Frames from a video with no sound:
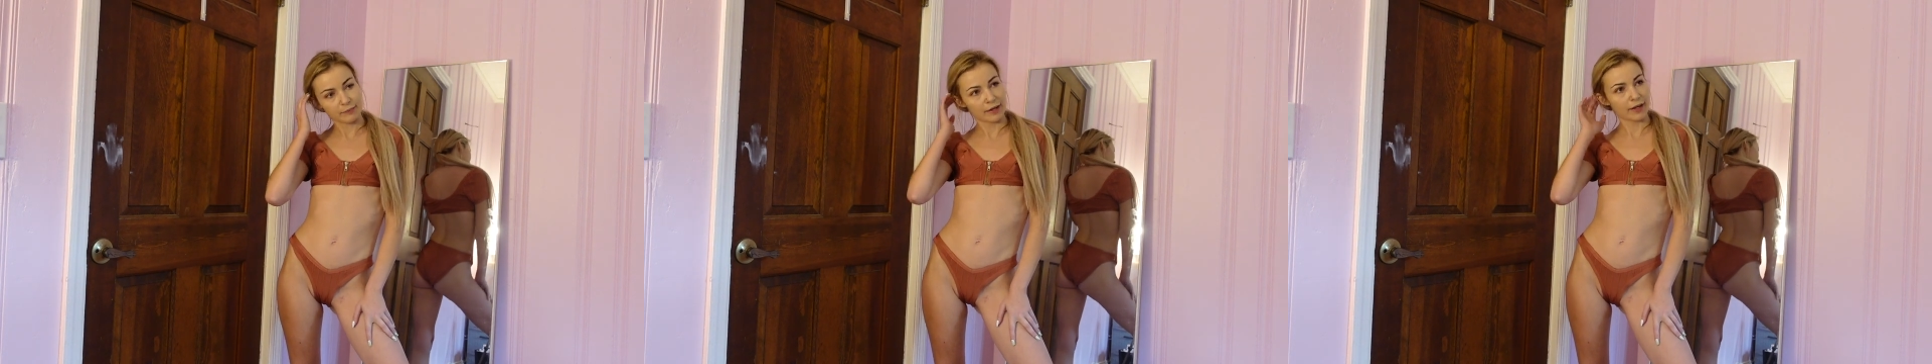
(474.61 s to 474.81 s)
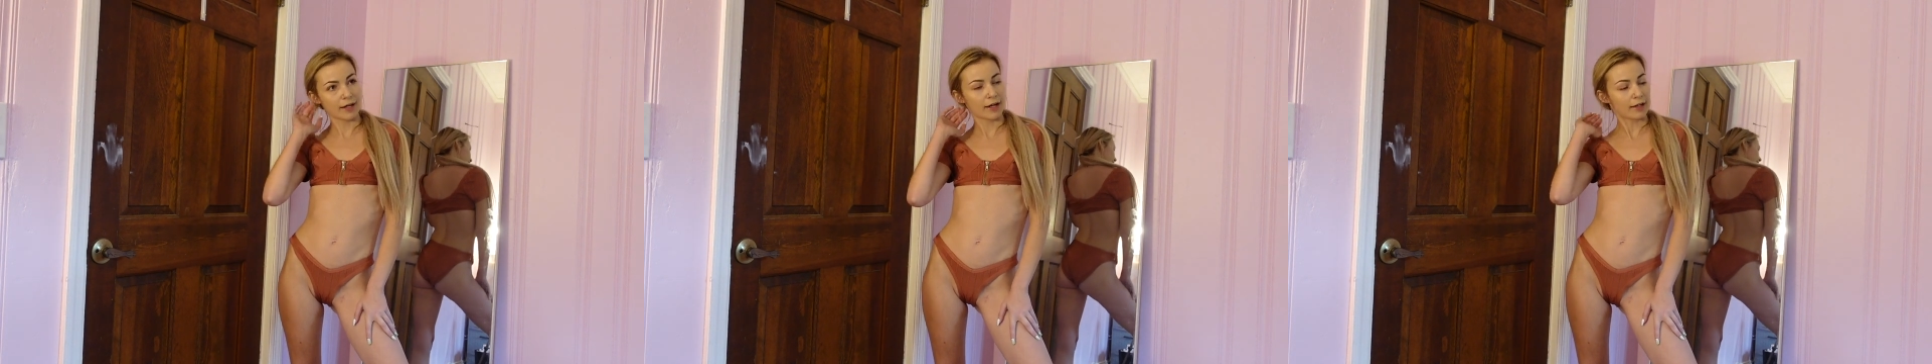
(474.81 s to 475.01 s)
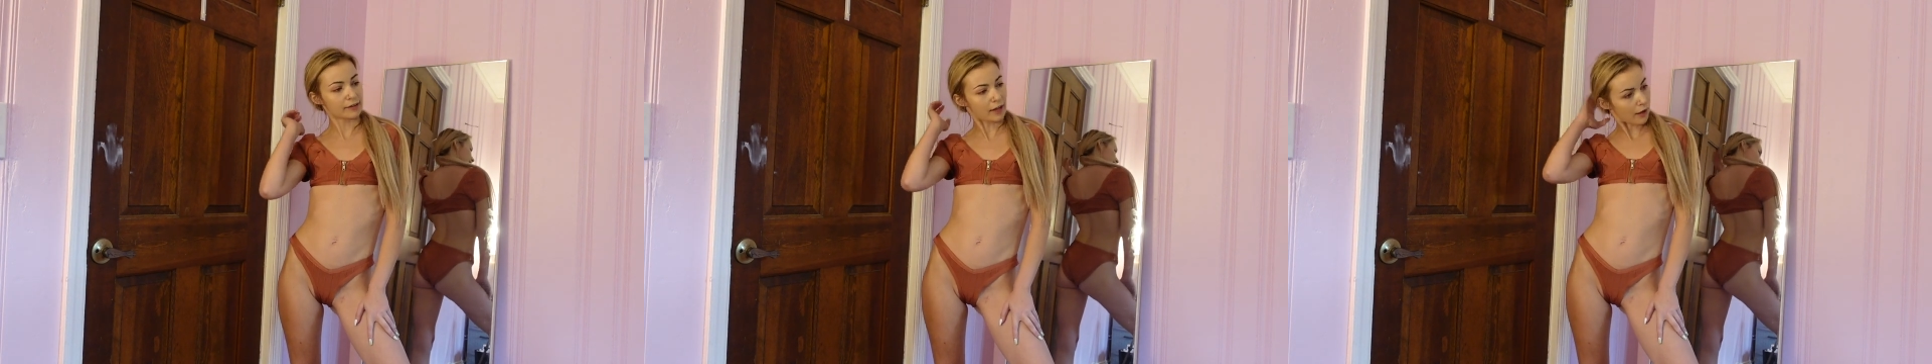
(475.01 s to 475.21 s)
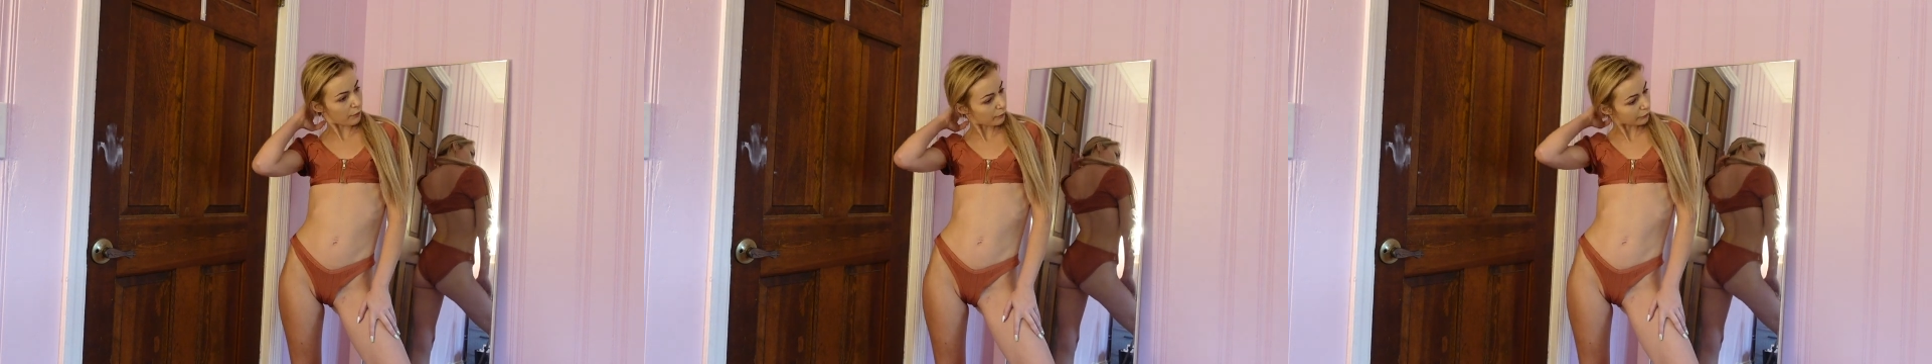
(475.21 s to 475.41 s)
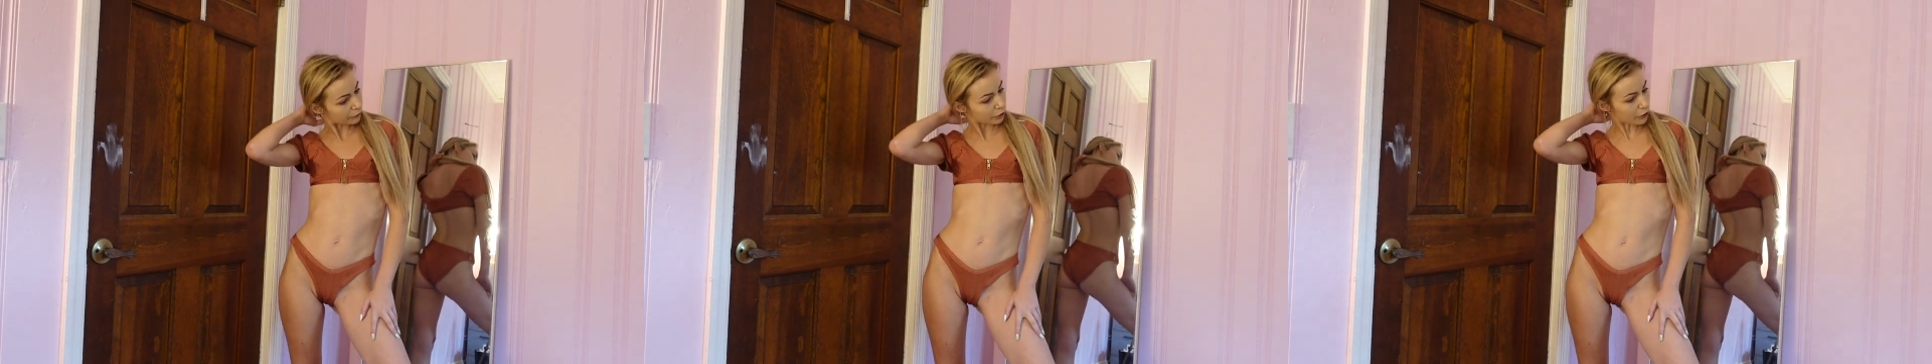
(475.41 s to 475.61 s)
and I
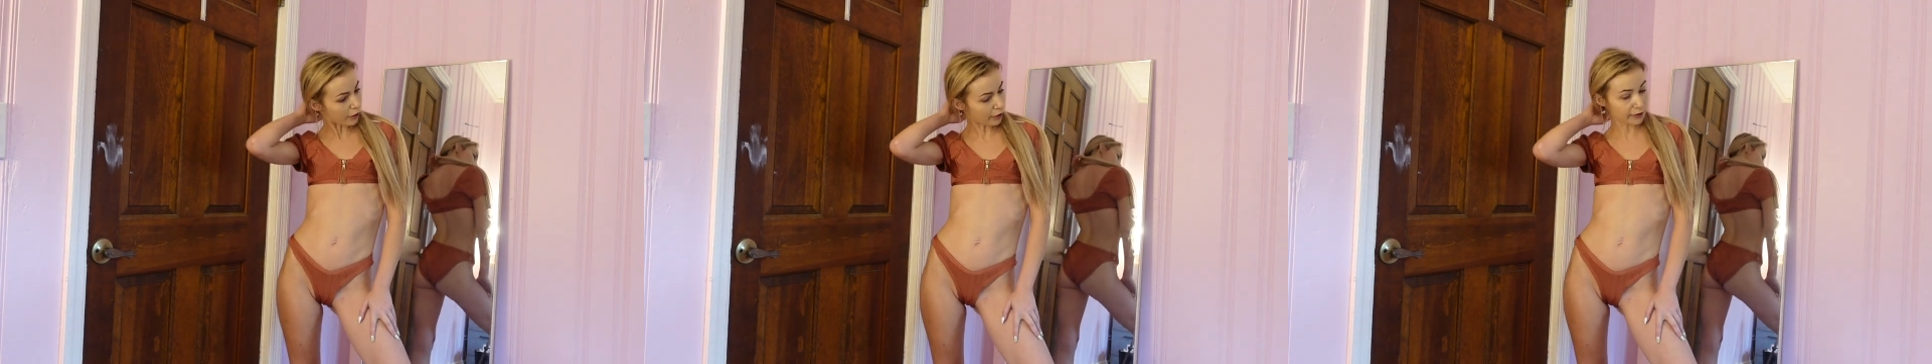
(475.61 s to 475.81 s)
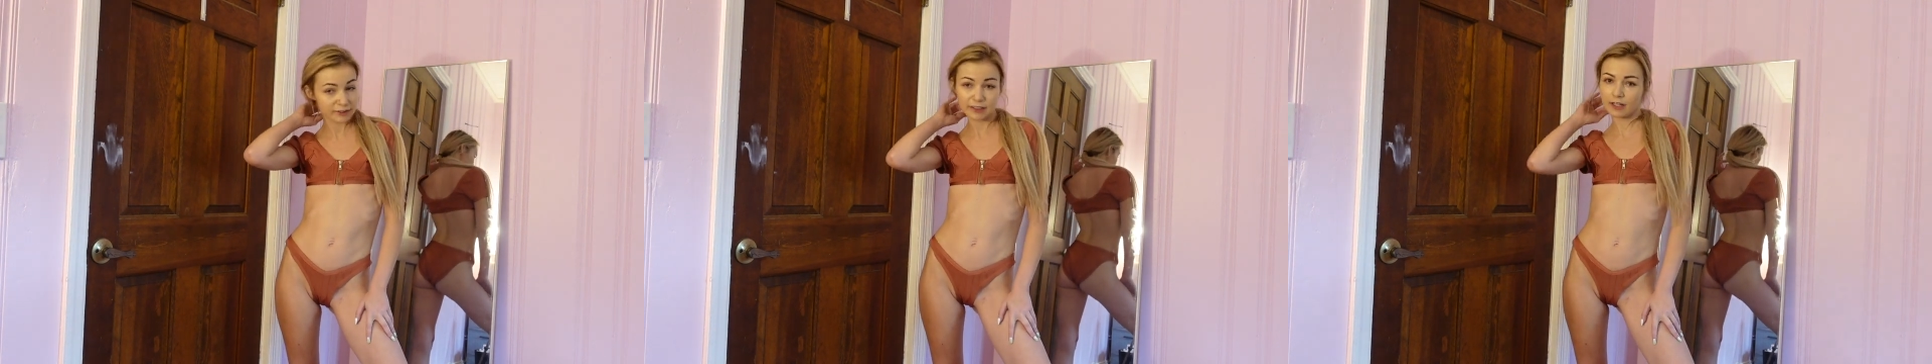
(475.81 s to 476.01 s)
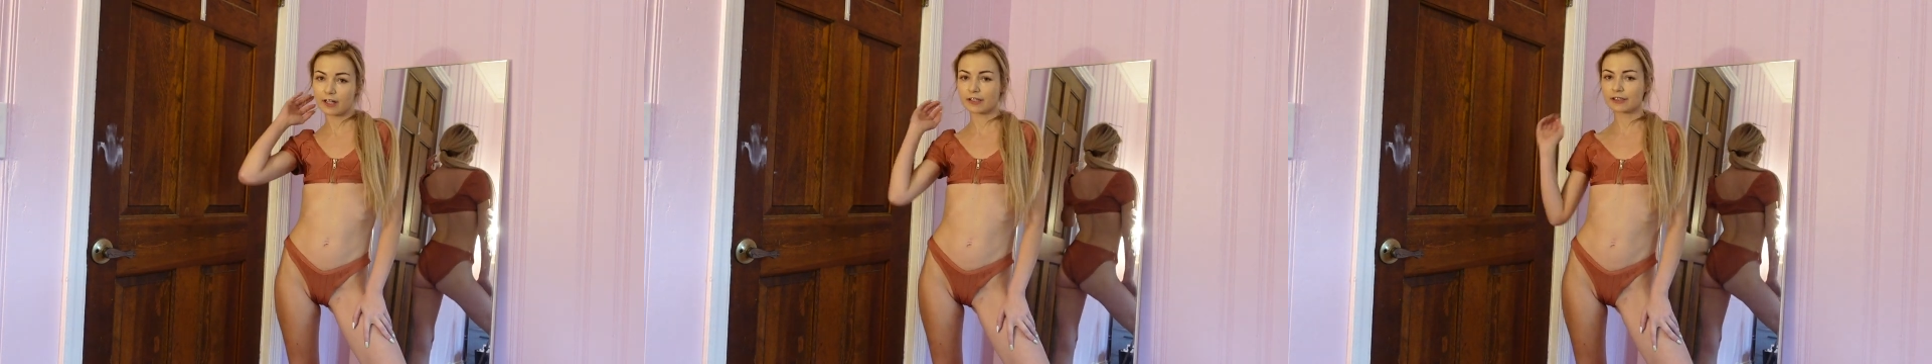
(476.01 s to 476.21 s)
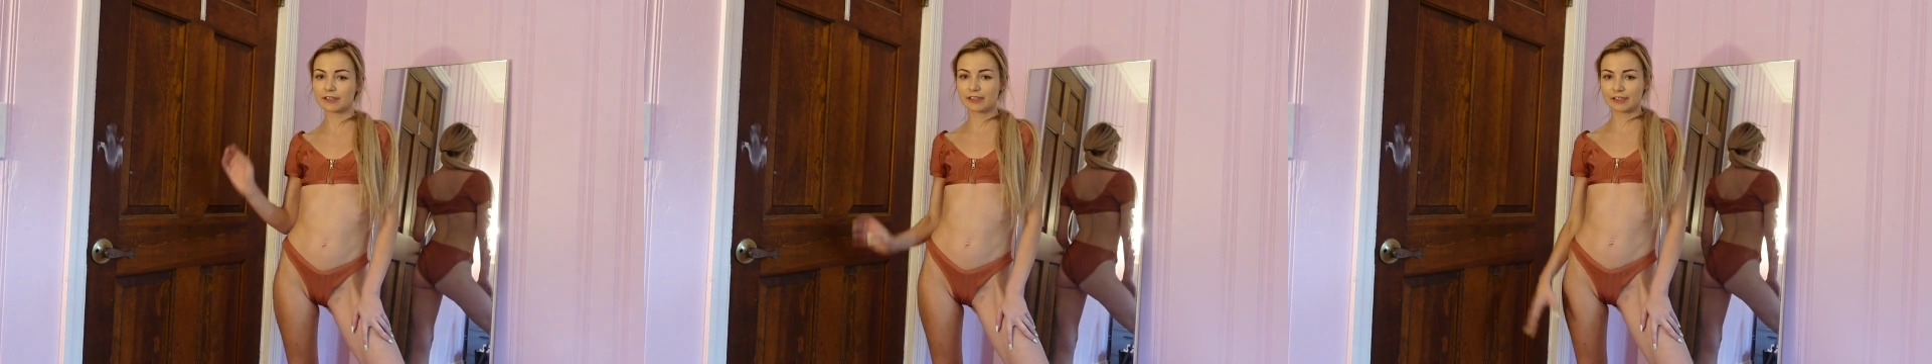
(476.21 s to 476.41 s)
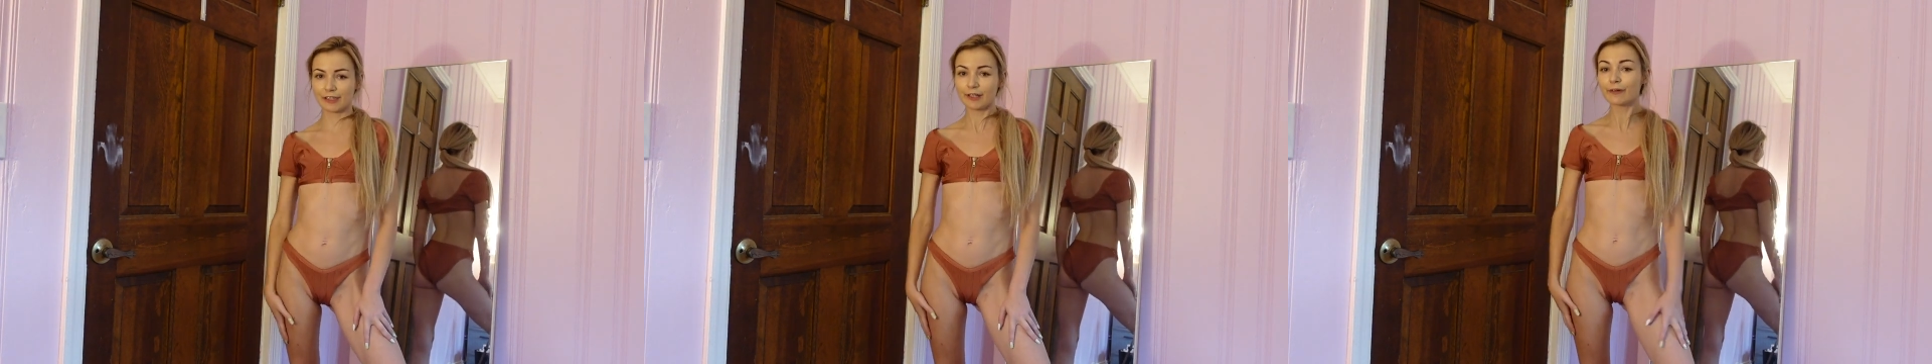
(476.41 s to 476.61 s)
will talk to y'all
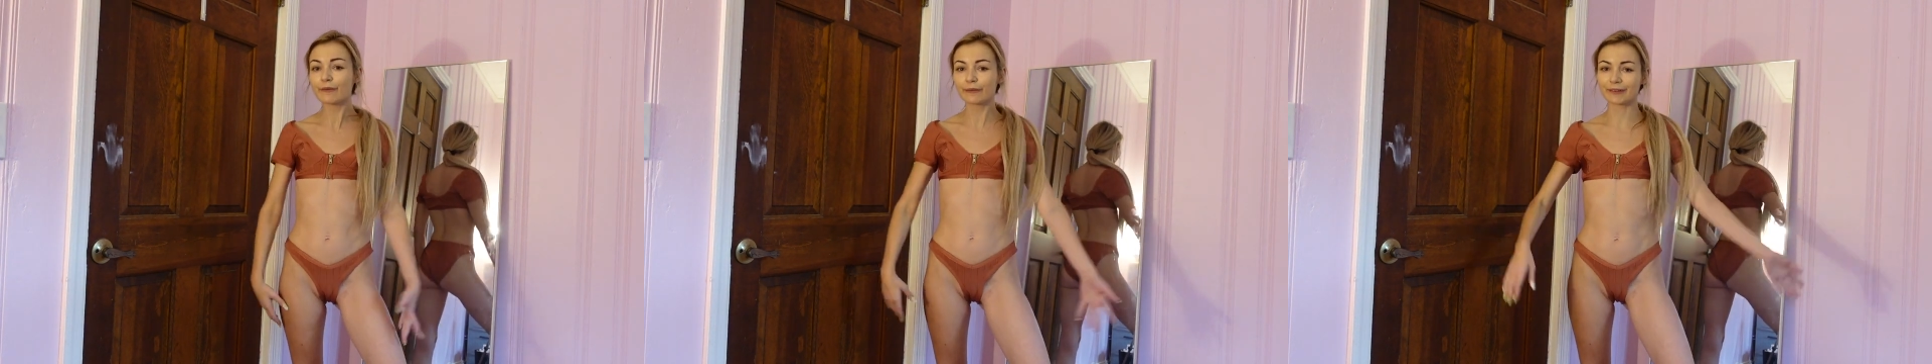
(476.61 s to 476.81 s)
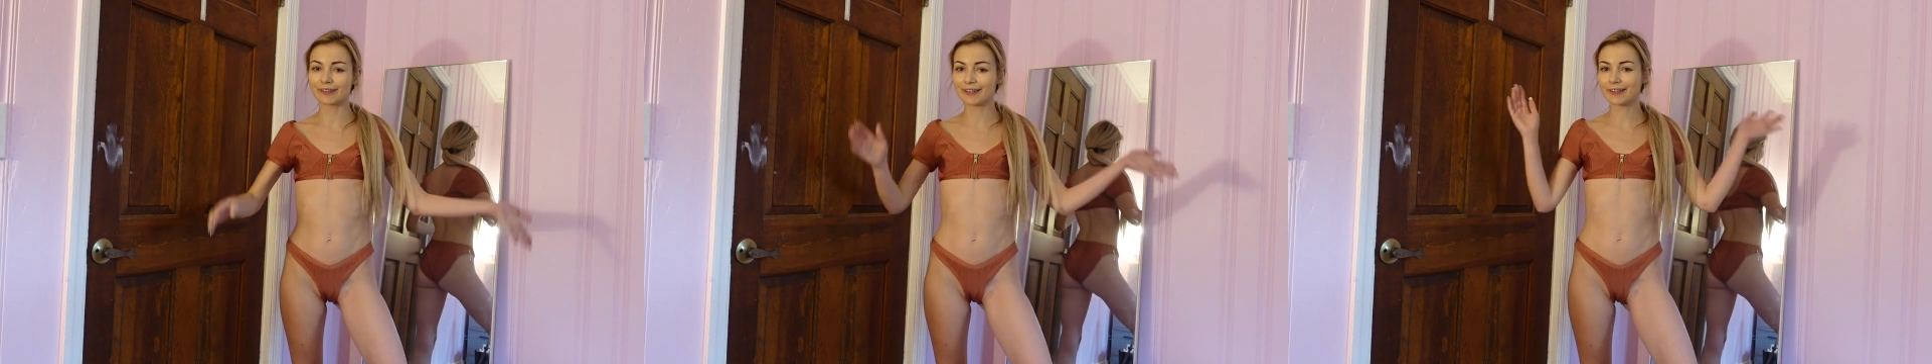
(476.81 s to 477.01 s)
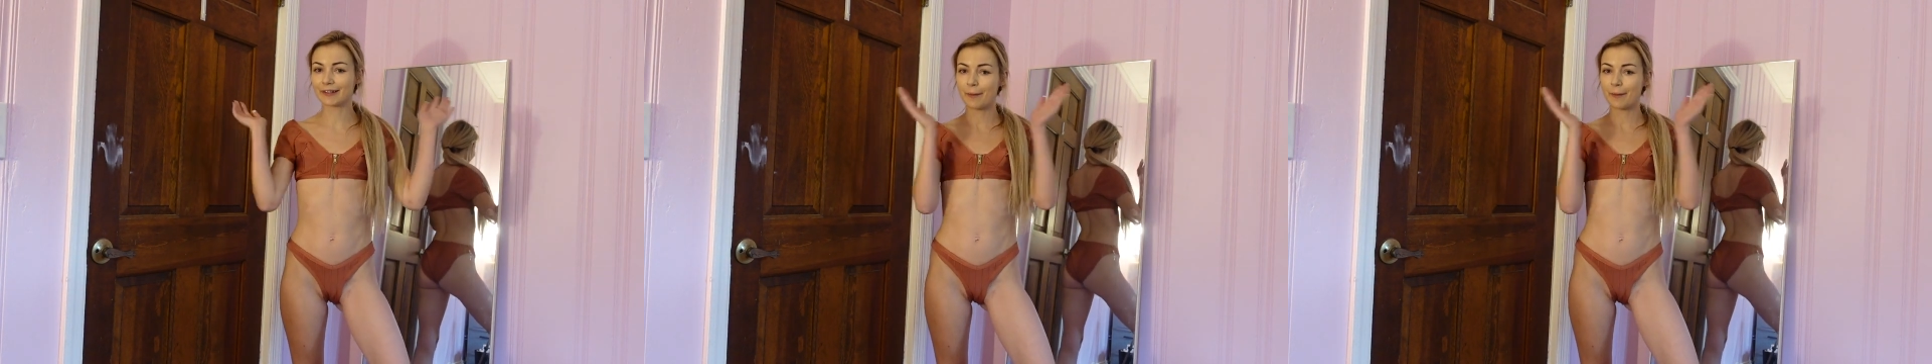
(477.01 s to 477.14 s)
soon.